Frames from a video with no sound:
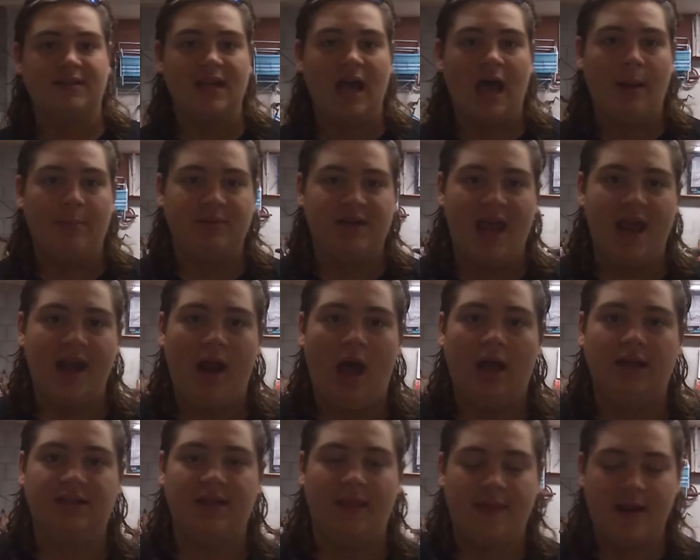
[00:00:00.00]
the top 10
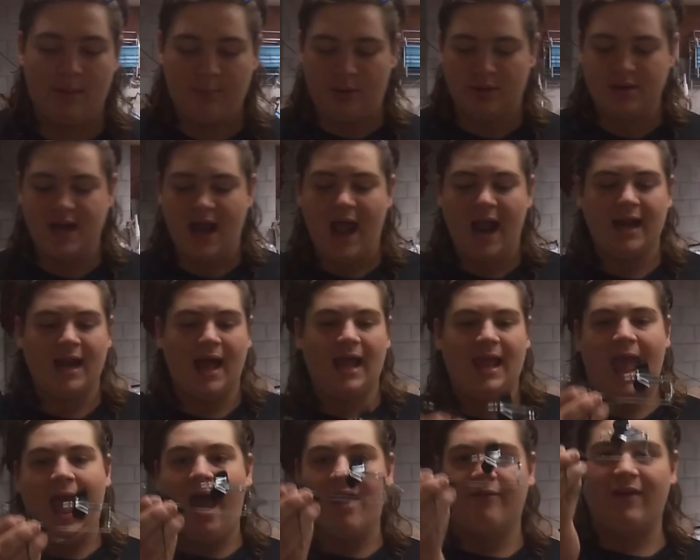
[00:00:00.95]
onto the number 9,
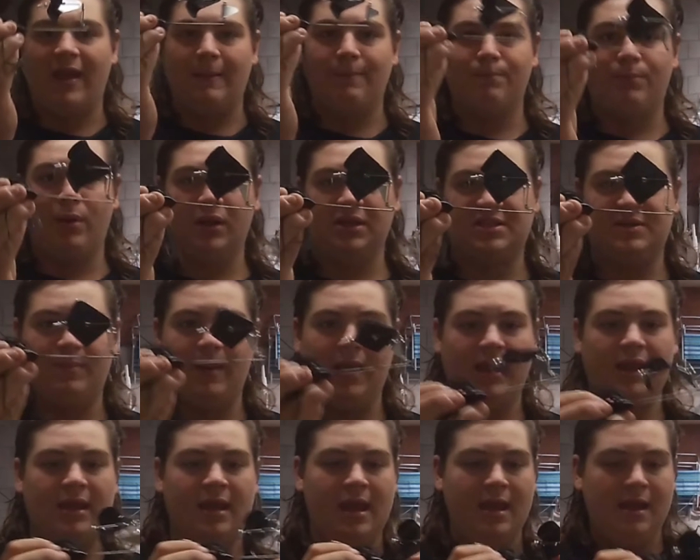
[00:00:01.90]
I have a buzz
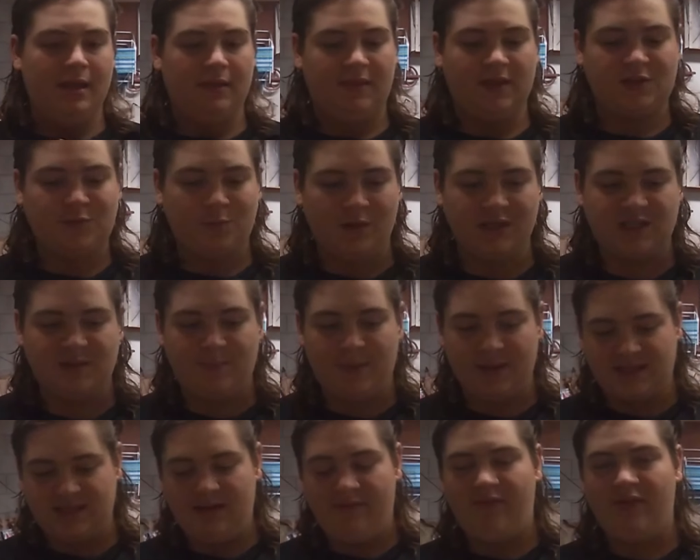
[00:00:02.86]
bait. This one
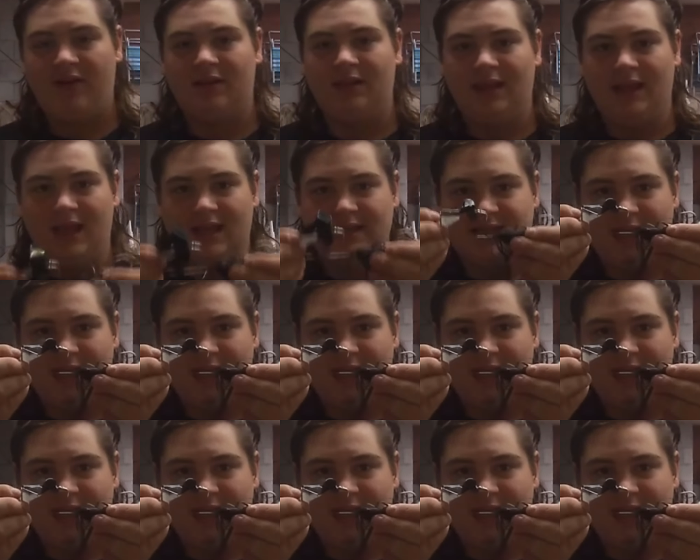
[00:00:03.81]
specifically